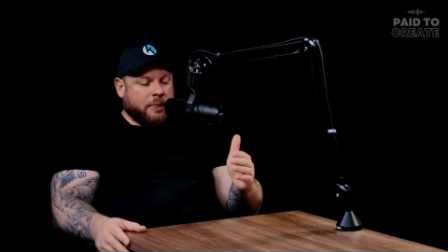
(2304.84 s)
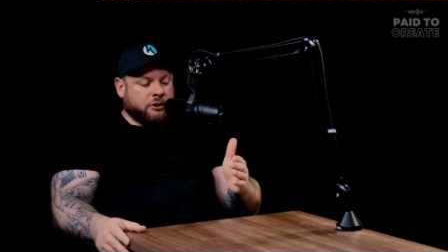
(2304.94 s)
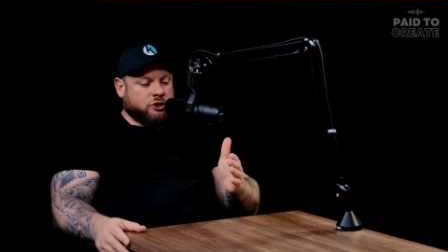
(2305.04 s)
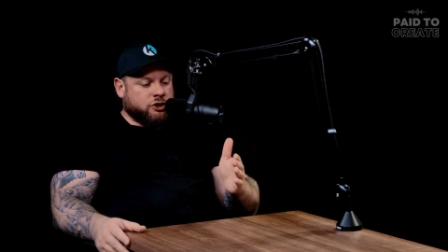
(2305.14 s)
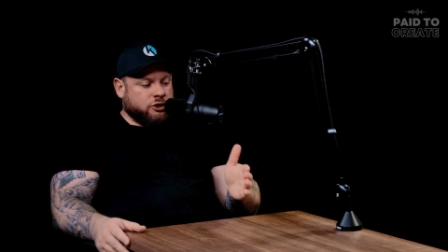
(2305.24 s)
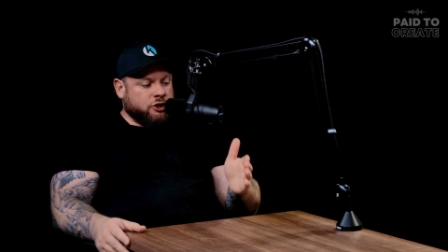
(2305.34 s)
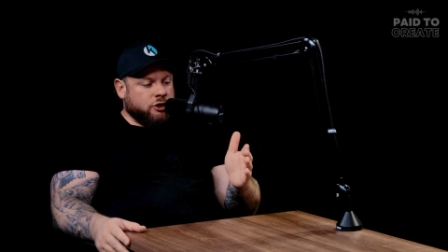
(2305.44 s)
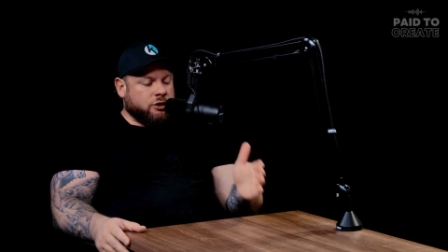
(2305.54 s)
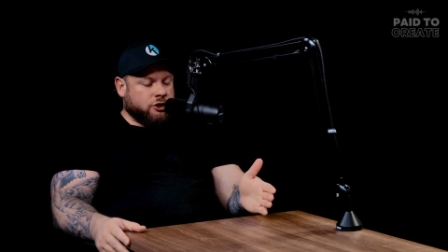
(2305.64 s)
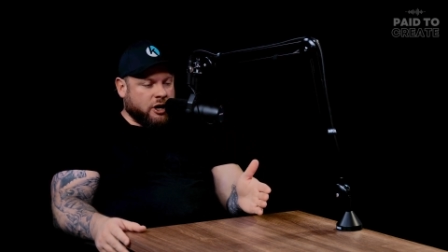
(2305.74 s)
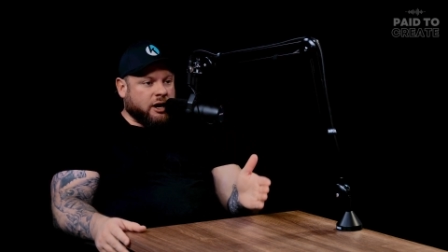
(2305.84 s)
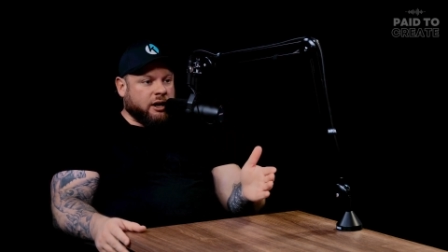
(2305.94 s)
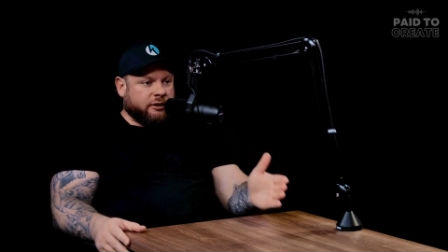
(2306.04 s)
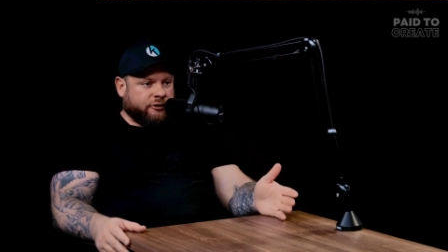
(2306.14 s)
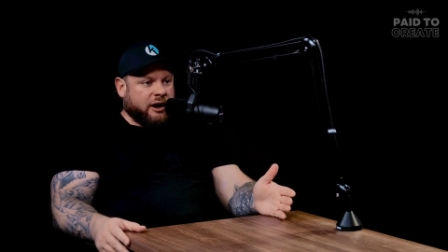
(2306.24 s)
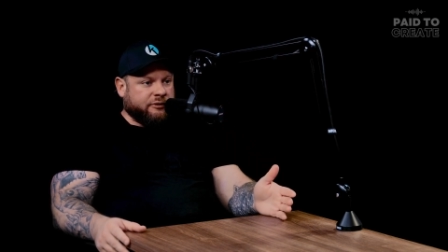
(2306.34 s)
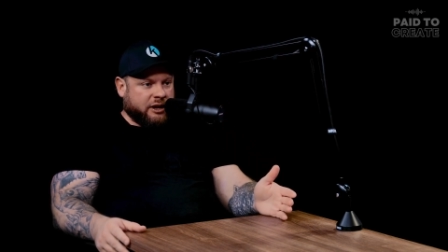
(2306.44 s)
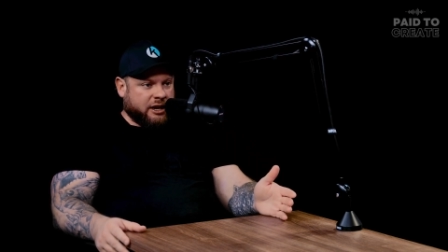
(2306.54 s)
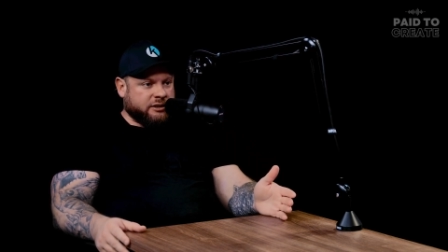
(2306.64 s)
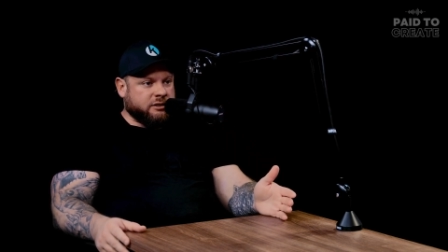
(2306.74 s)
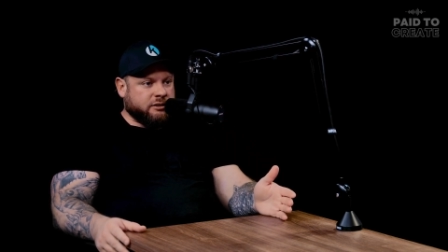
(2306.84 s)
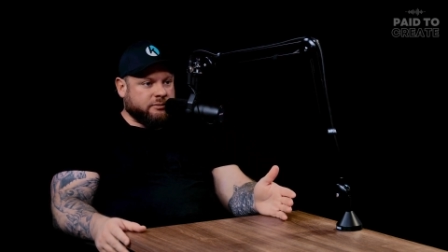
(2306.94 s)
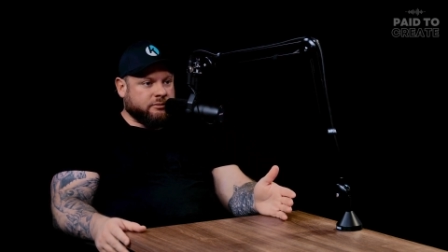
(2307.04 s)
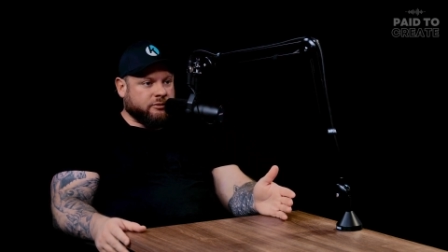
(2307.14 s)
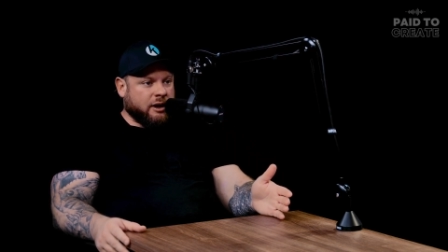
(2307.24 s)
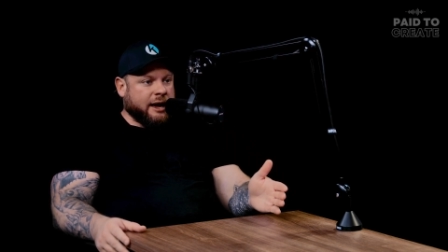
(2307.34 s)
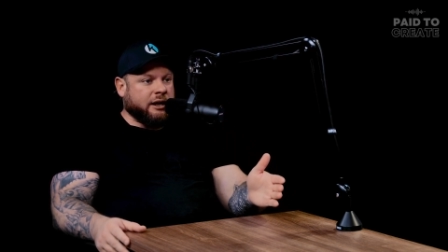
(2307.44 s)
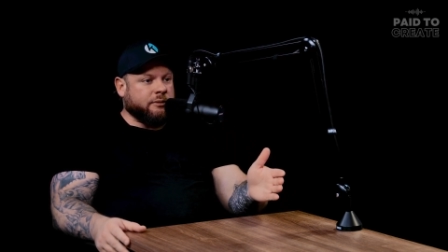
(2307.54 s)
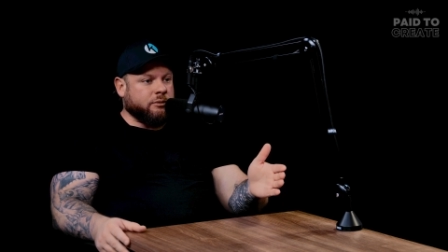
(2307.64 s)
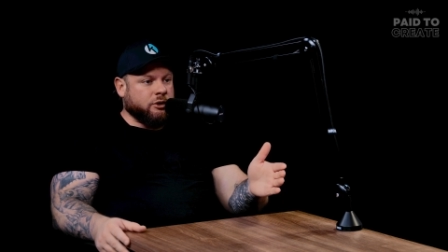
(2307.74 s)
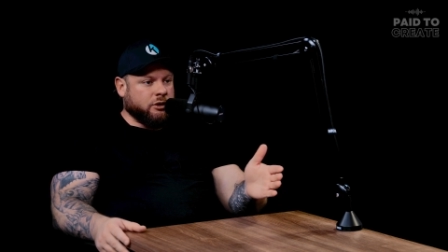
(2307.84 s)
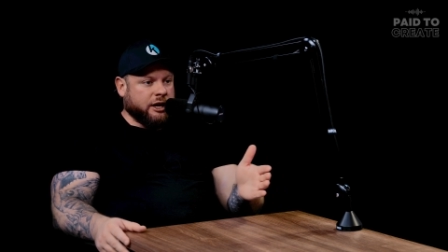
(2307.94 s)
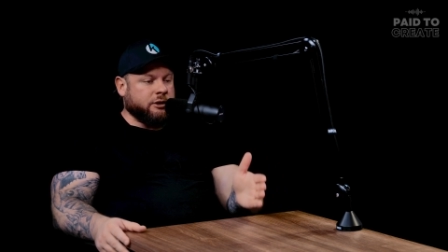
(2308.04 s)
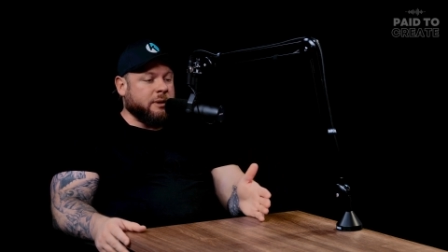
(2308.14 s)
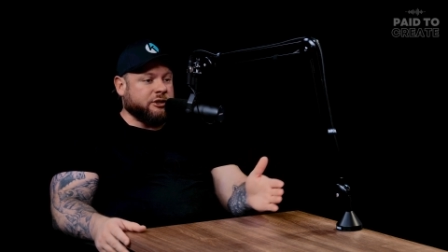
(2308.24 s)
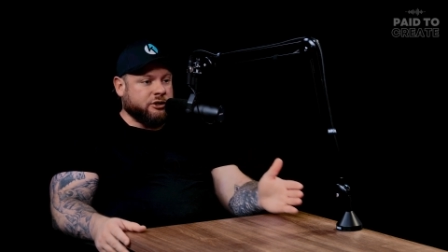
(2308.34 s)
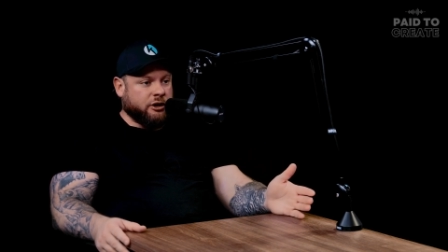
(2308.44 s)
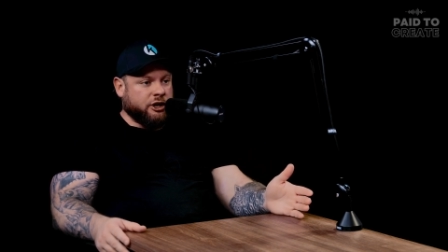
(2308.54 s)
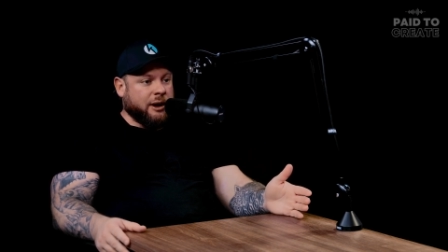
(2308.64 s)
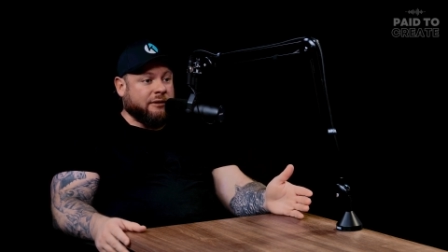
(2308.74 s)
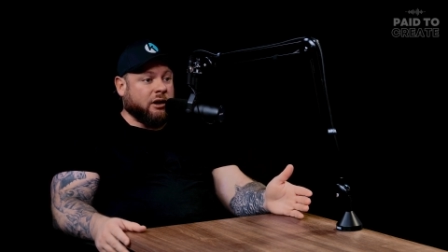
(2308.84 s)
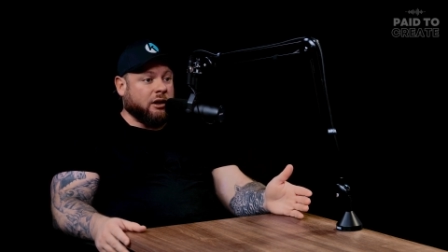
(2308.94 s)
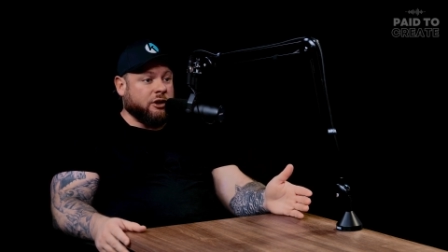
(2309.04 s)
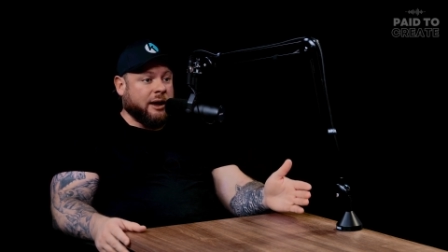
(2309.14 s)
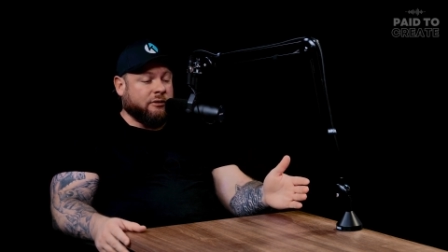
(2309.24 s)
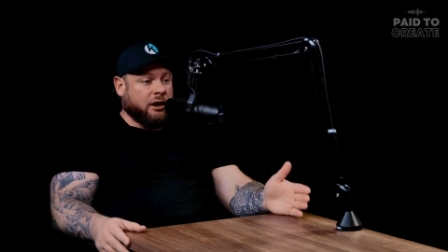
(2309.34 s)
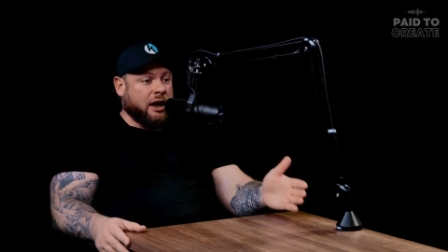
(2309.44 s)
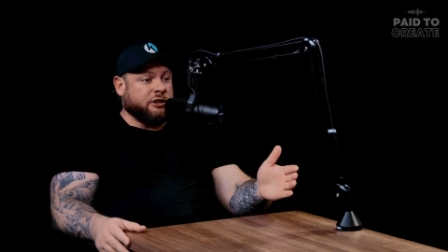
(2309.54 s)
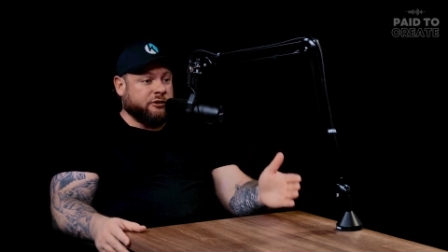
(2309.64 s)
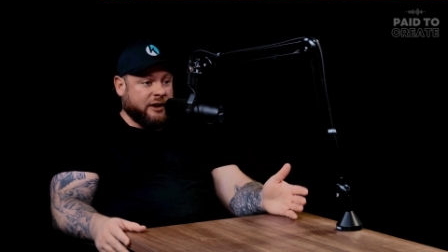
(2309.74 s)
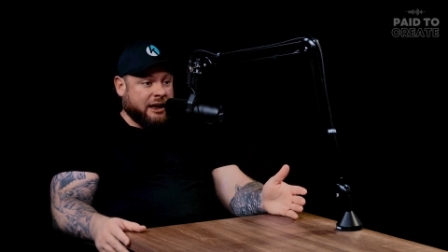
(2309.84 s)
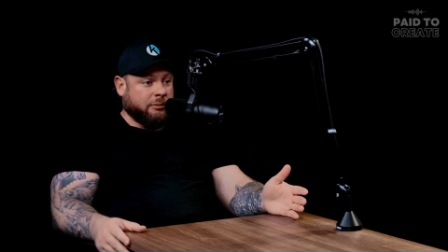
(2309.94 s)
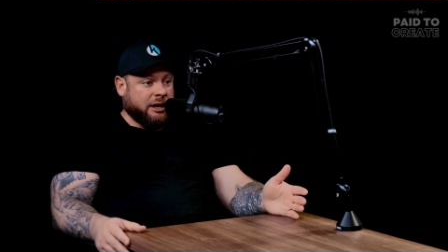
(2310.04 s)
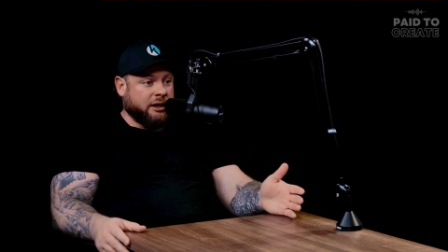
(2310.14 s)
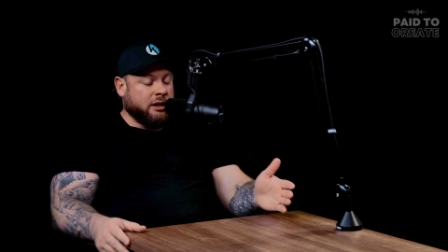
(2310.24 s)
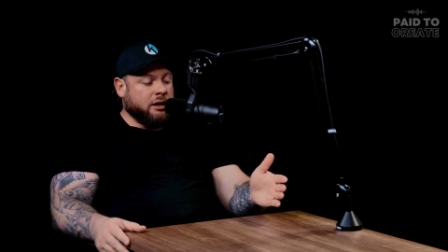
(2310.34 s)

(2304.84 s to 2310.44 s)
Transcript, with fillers: j- juggling five kids right like you mentioned earlier you have a you have a large family